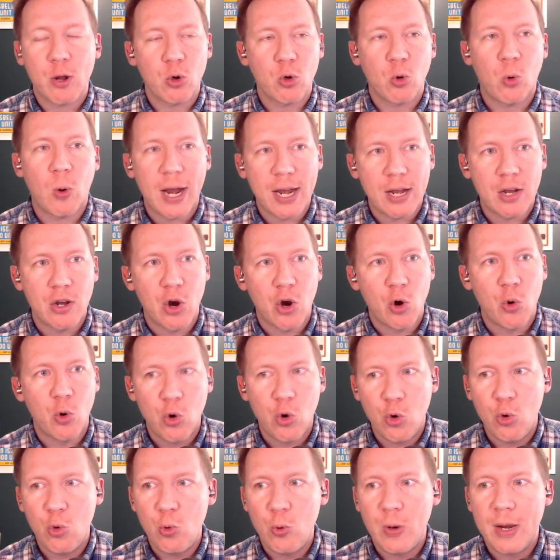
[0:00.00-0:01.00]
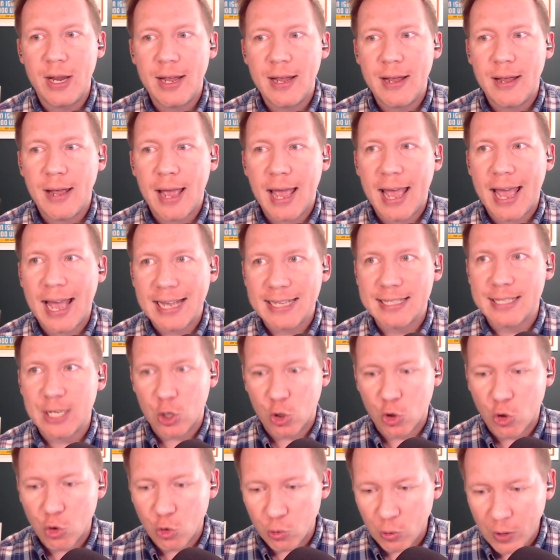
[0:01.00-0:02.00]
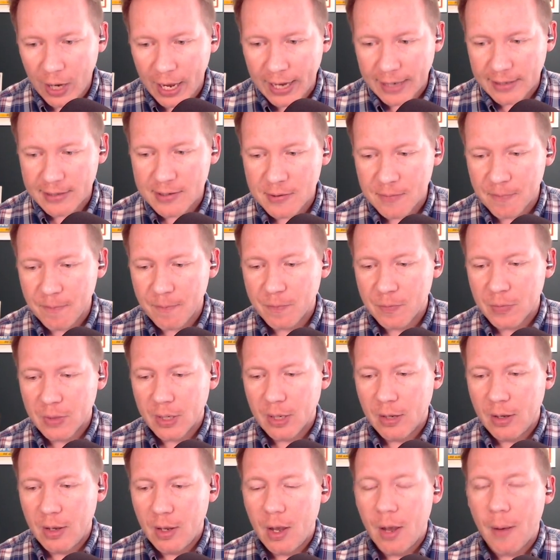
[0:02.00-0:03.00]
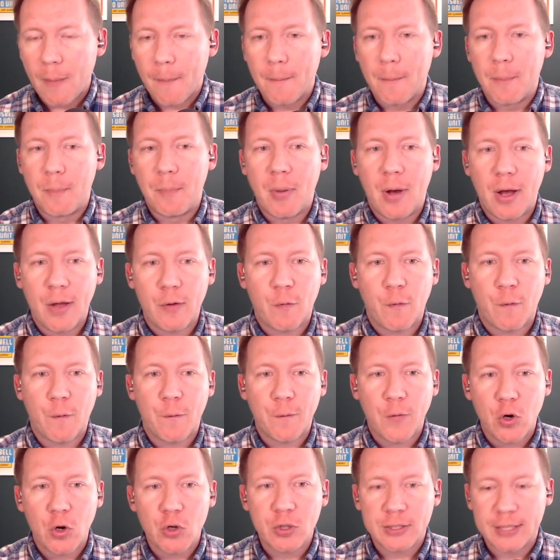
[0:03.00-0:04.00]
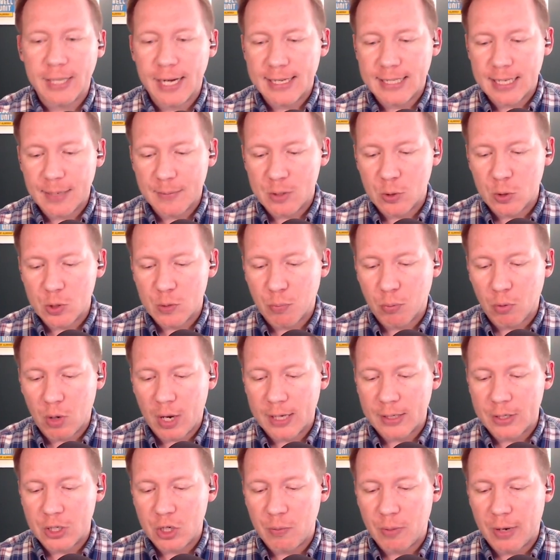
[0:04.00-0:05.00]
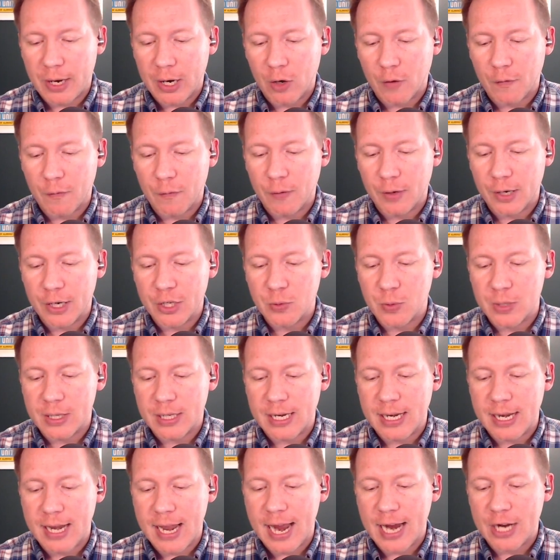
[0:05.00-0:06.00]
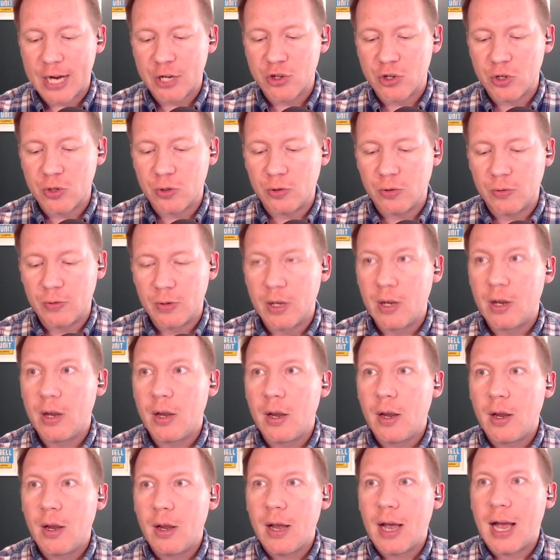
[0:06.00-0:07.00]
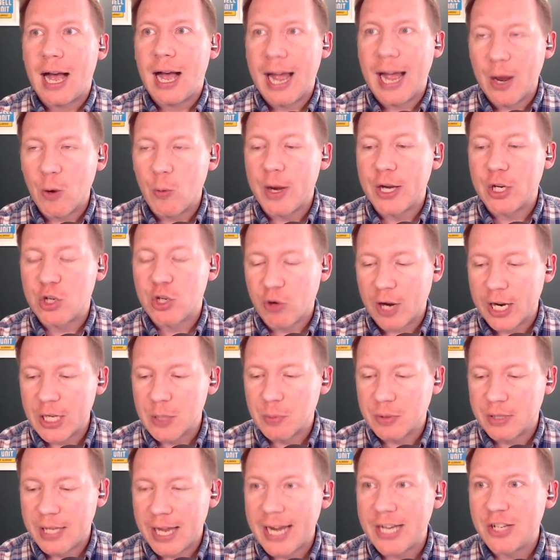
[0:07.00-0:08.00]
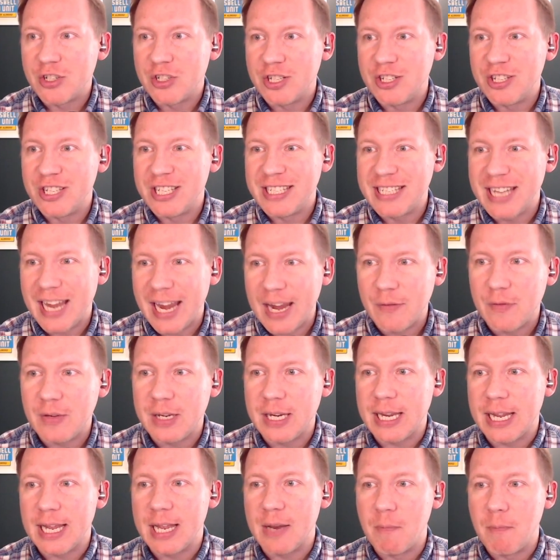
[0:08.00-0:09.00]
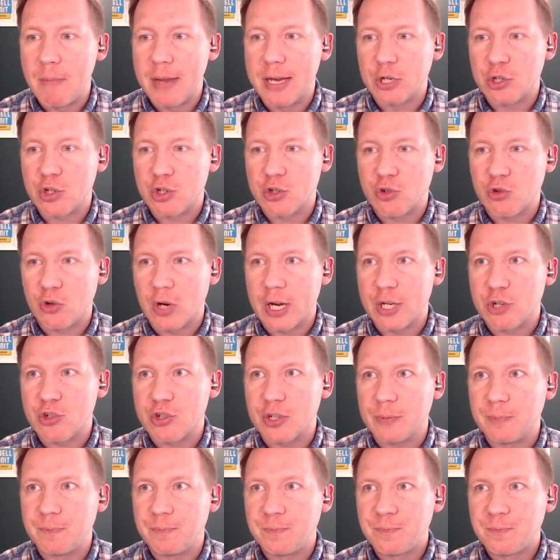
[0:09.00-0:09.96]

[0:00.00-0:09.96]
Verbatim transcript: quite know who has it correct. But first, today's episode is brought to you by our friends with the National Highway Transportation Safety Administration.